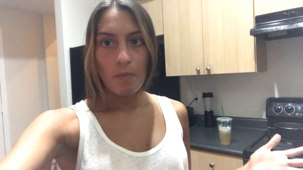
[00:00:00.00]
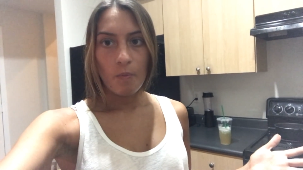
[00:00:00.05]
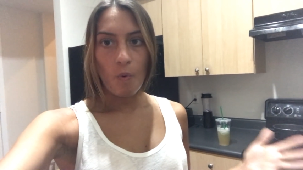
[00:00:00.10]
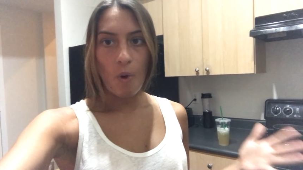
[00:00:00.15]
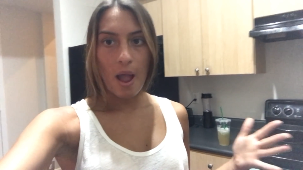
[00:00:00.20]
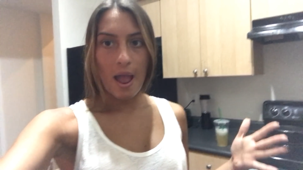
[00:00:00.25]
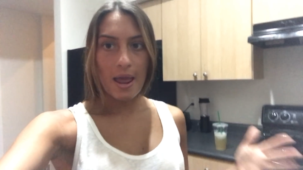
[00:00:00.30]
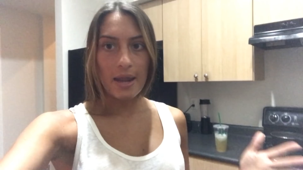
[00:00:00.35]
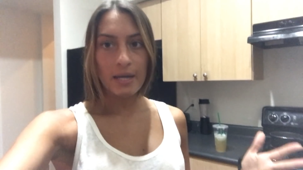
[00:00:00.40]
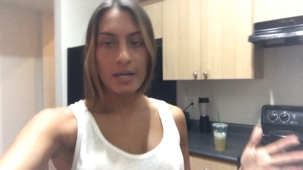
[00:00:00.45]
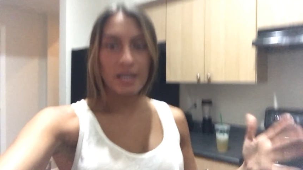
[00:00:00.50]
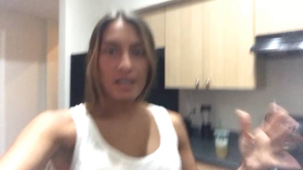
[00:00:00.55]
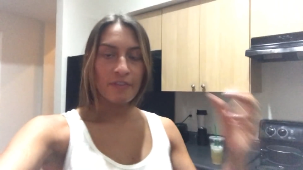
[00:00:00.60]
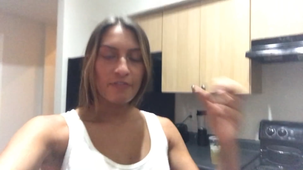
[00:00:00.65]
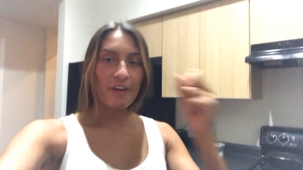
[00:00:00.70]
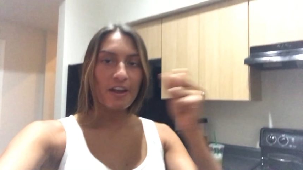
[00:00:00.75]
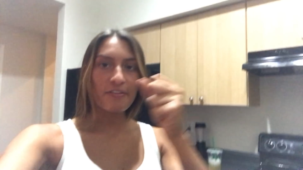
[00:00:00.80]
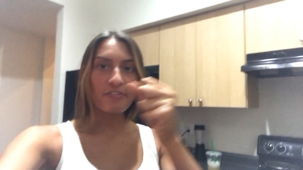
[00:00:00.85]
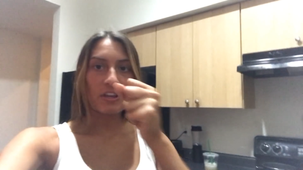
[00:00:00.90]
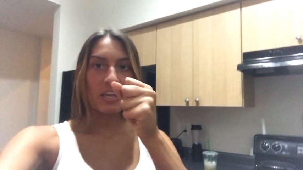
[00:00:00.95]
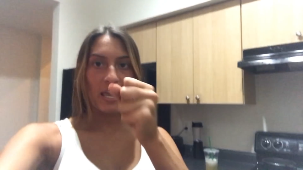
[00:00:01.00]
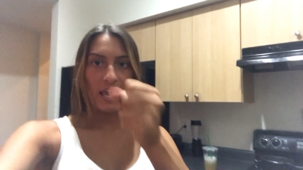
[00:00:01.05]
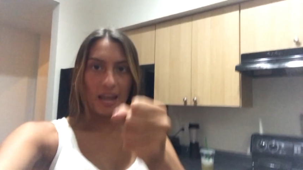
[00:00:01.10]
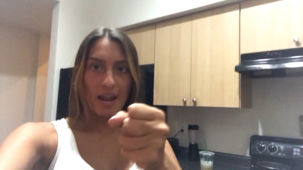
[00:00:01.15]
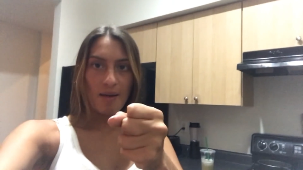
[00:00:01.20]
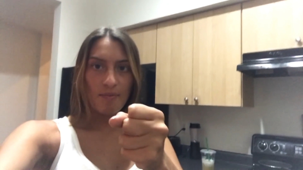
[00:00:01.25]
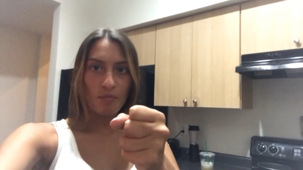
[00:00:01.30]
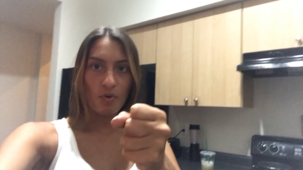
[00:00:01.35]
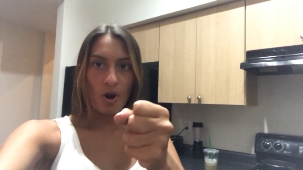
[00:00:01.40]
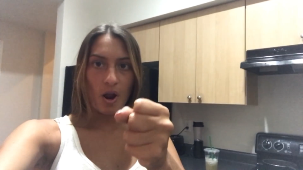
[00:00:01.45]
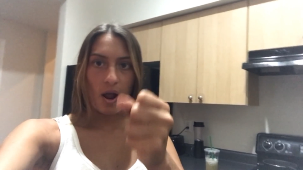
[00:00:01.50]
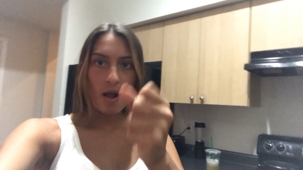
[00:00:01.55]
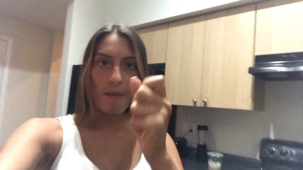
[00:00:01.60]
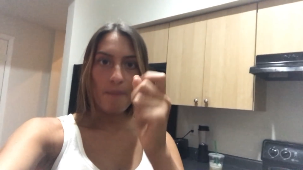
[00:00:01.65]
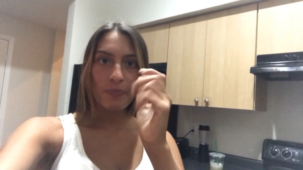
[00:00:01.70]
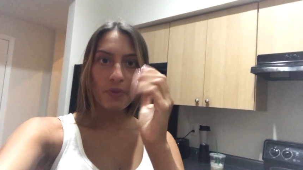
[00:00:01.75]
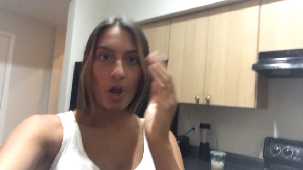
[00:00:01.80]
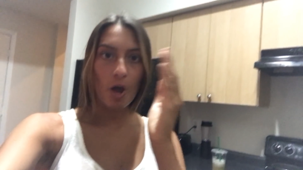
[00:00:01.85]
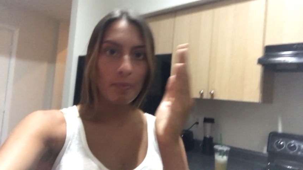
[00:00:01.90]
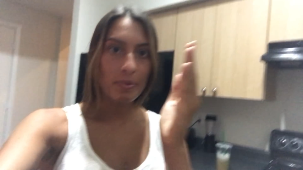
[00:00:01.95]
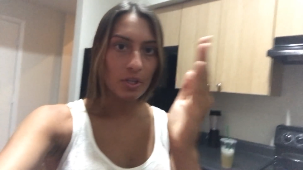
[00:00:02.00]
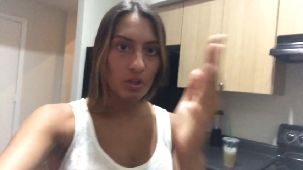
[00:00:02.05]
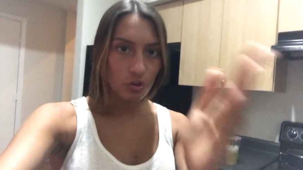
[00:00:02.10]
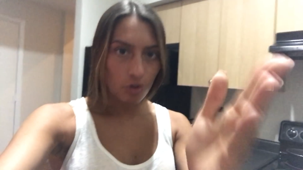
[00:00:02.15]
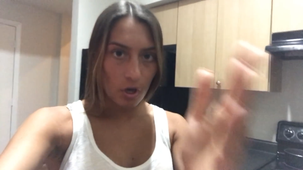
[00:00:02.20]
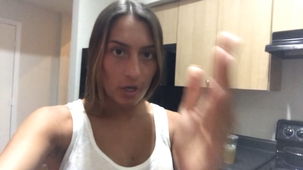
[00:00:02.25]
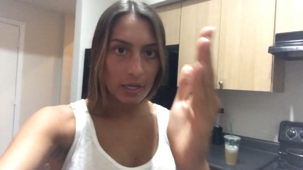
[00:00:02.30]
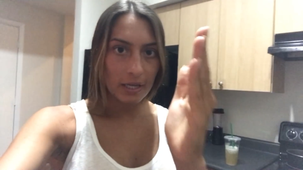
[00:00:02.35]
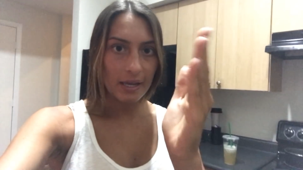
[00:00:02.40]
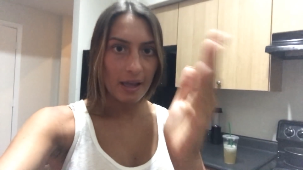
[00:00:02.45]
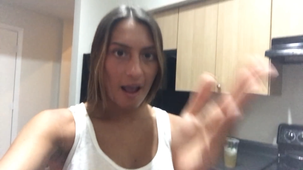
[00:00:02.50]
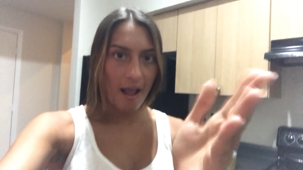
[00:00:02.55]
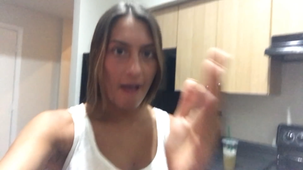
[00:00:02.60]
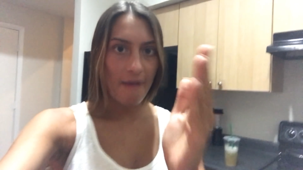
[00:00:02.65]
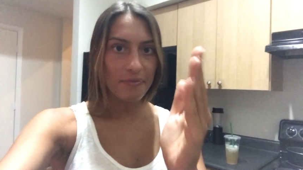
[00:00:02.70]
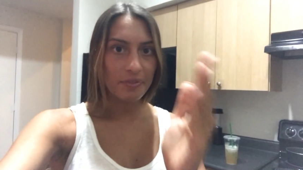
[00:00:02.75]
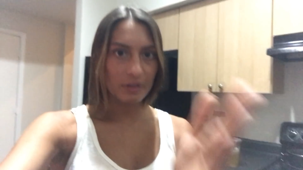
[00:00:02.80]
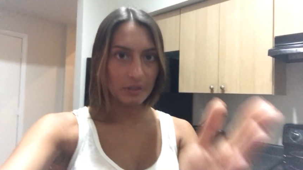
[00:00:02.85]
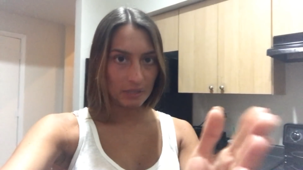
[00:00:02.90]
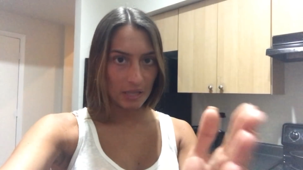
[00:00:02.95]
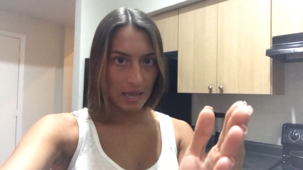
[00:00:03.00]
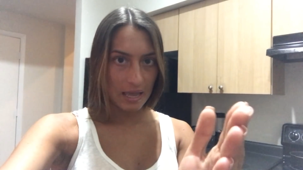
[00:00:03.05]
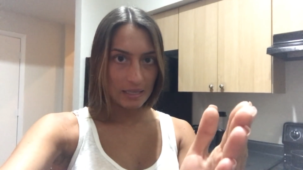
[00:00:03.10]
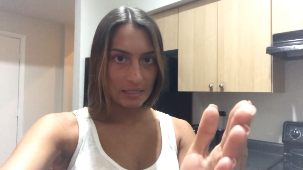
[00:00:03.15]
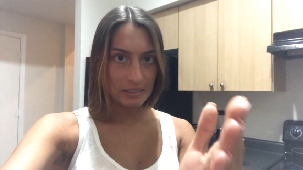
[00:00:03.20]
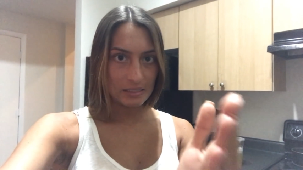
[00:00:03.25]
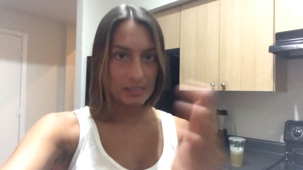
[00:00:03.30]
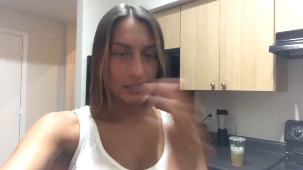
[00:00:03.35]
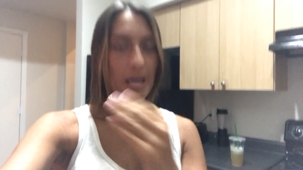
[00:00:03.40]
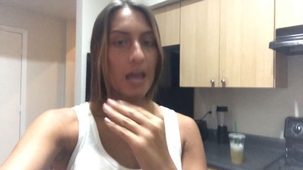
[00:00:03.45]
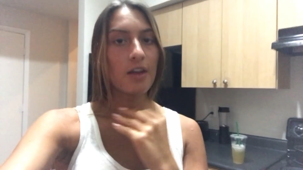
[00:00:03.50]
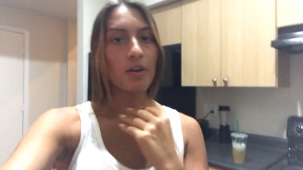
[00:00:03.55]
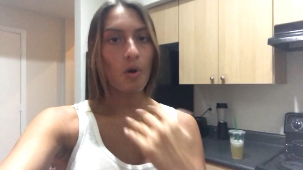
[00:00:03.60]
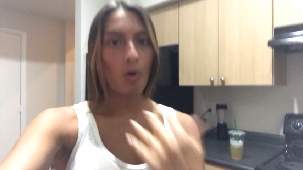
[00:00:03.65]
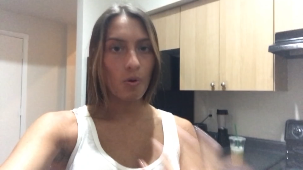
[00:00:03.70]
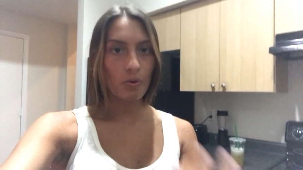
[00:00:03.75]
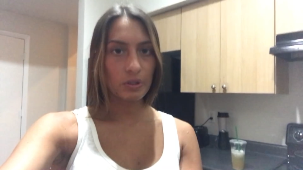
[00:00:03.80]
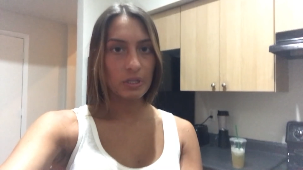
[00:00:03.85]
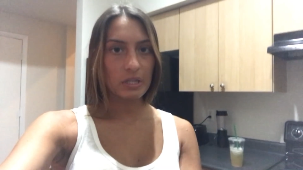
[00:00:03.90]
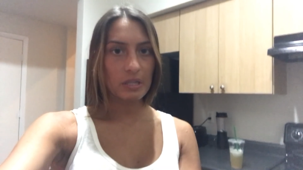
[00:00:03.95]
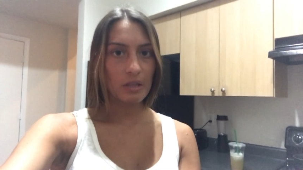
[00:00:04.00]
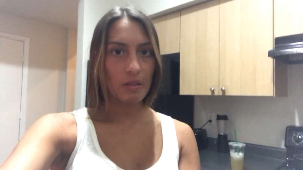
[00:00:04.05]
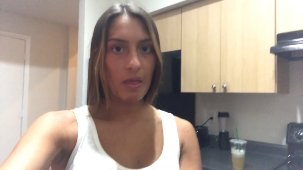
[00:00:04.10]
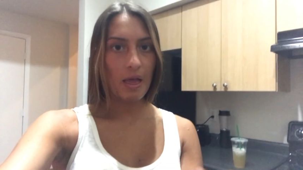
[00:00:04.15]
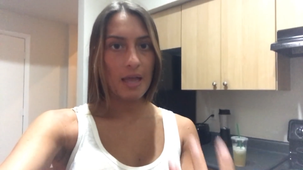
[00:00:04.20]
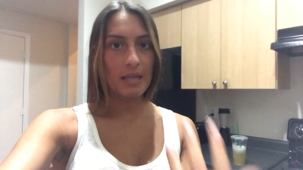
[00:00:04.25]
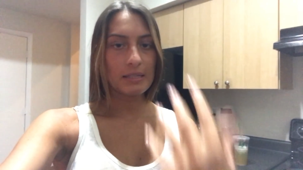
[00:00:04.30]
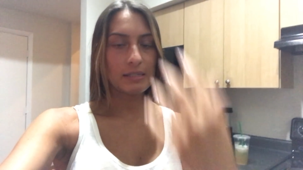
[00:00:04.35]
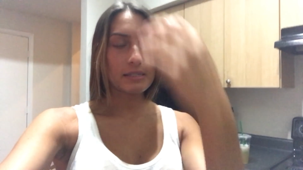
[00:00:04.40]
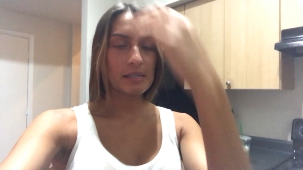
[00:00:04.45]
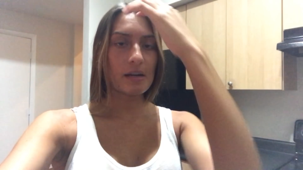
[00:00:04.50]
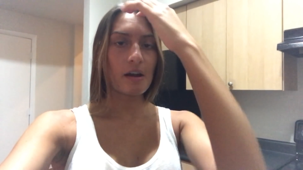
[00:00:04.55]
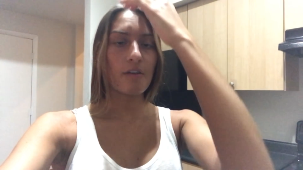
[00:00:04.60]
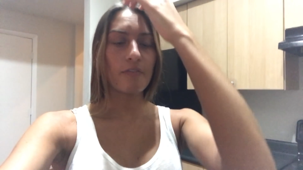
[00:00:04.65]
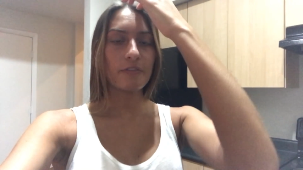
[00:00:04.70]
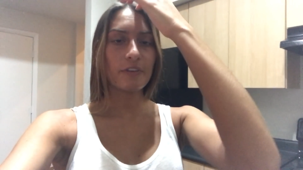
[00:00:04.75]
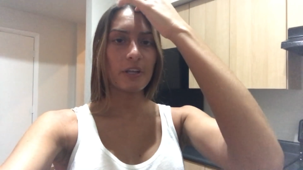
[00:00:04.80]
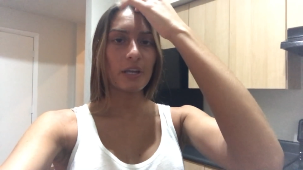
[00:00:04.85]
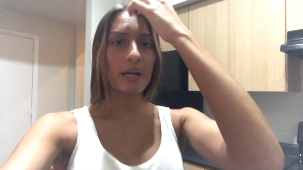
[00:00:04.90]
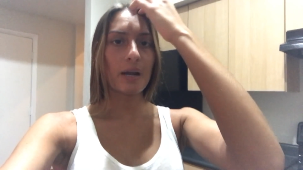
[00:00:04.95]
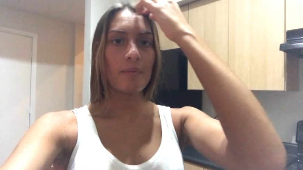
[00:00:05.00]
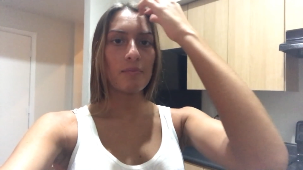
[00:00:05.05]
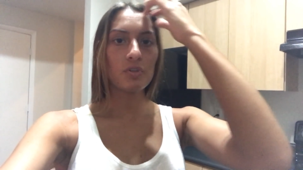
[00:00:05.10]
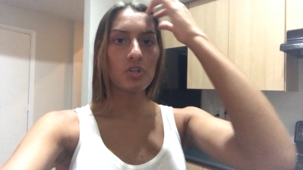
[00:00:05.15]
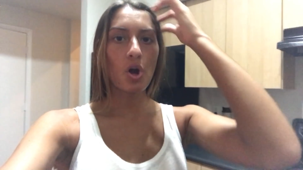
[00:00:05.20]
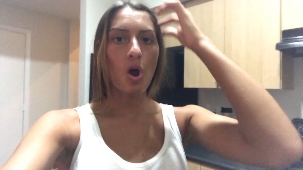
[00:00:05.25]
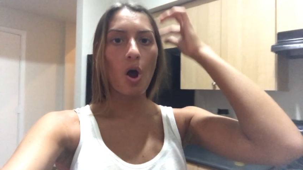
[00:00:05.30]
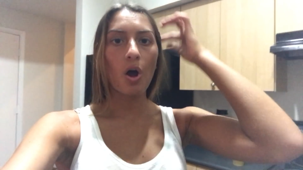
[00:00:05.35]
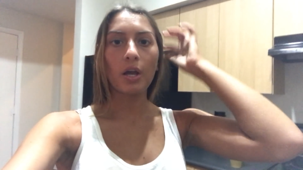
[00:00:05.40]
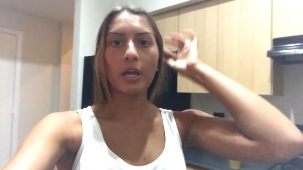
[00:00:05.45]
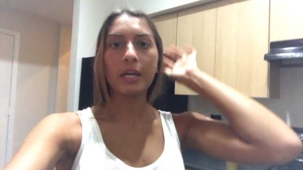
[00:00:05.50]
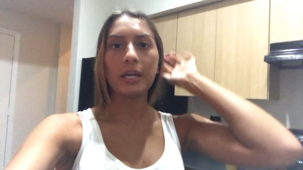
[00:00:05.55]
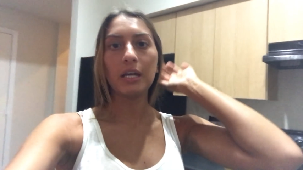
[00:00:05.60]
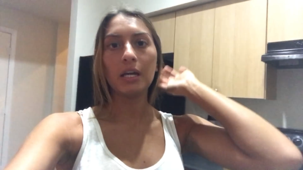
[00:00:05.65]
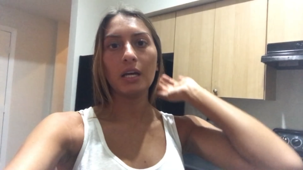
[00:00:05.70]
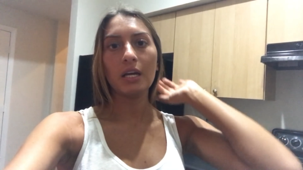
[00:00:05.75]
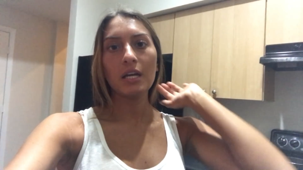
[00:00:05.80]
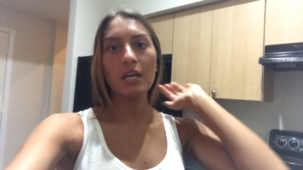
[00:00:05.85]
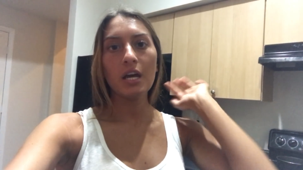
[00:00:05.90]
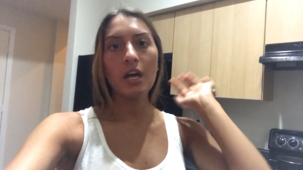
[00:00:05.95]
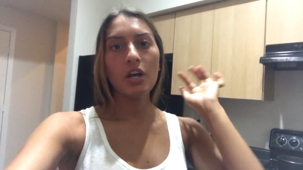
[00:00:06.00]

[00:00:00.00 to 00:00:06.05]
When if I have a camera, I'll be looking at the lens and only the lens, and I'll feel like I'm talking